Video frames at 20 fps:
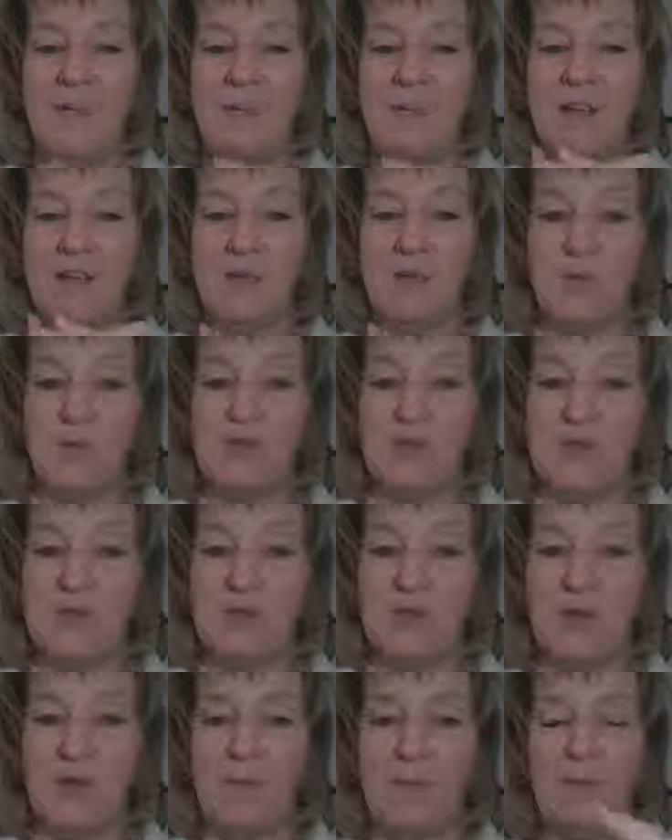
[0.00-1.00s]
because we're
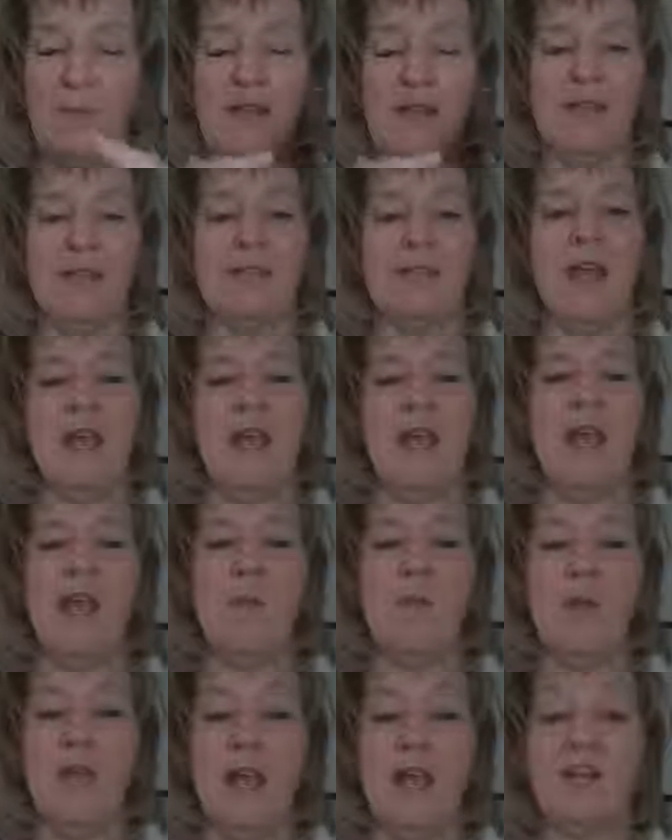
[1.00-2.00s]
sister companies,
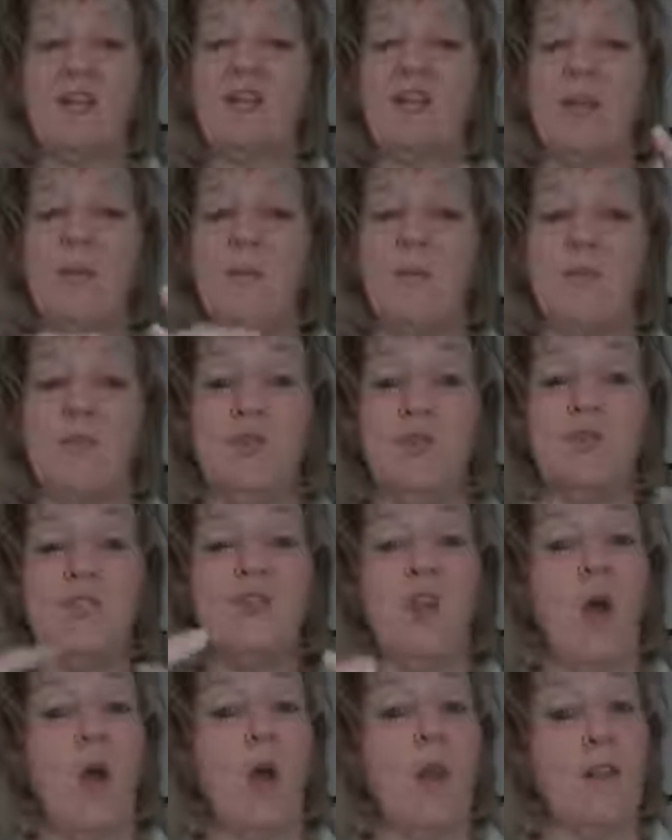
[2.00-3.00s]
and we actually
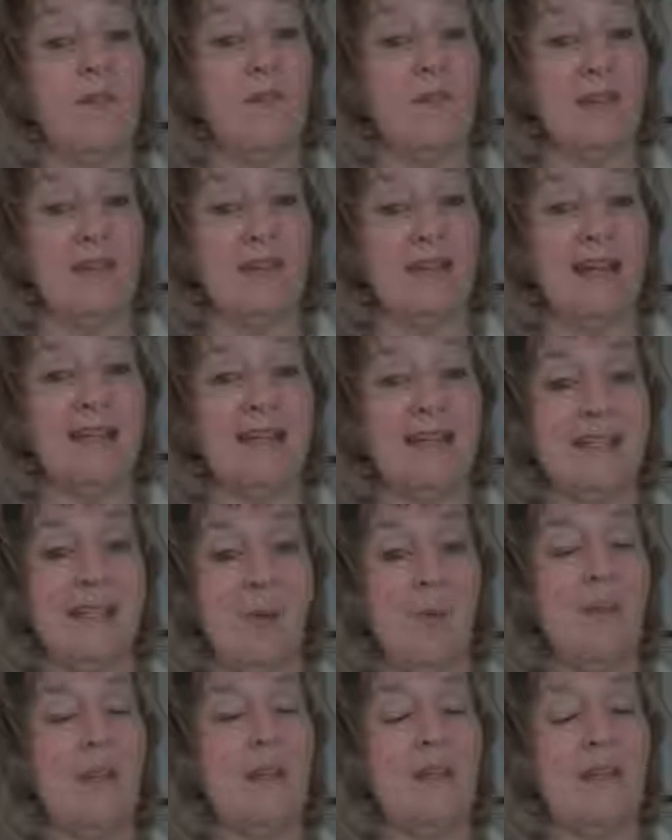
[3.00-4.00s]
produced all of the studies
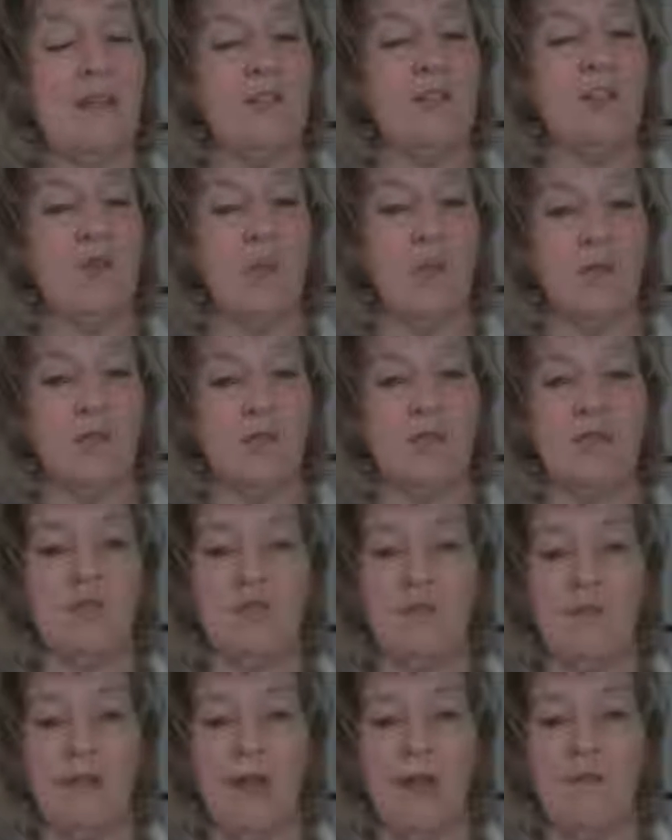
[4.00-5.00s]
that we needed to produce
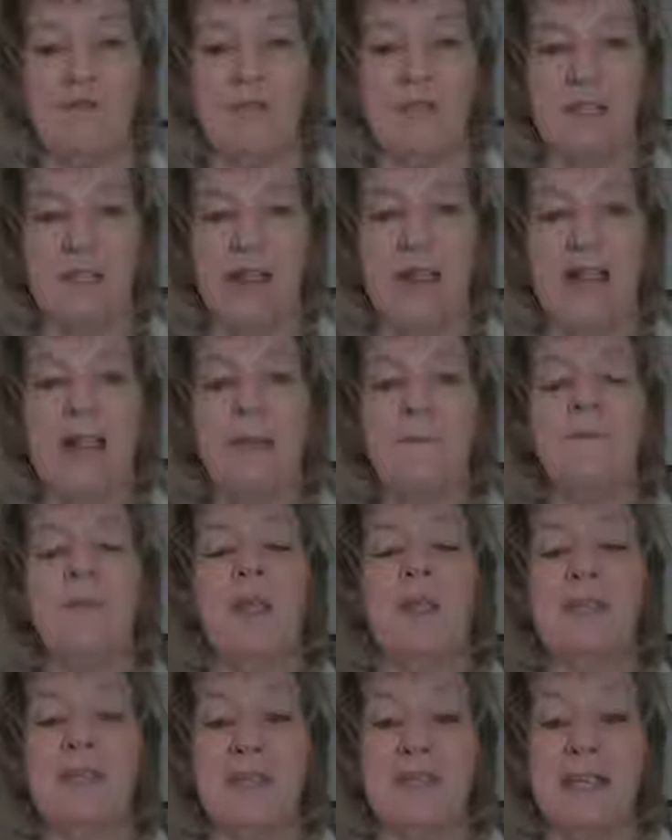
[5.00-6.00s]
for the FDA
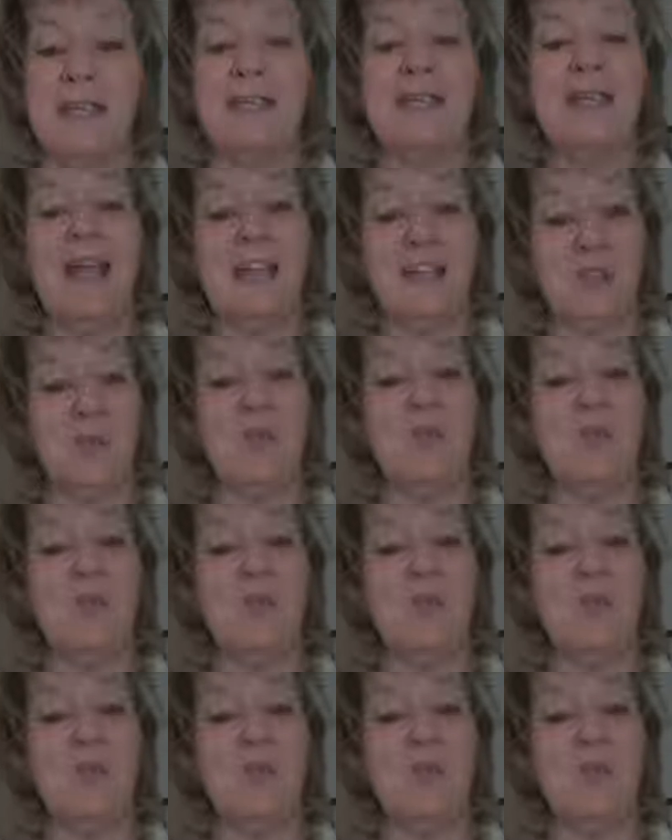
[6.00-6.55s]
to say, yes,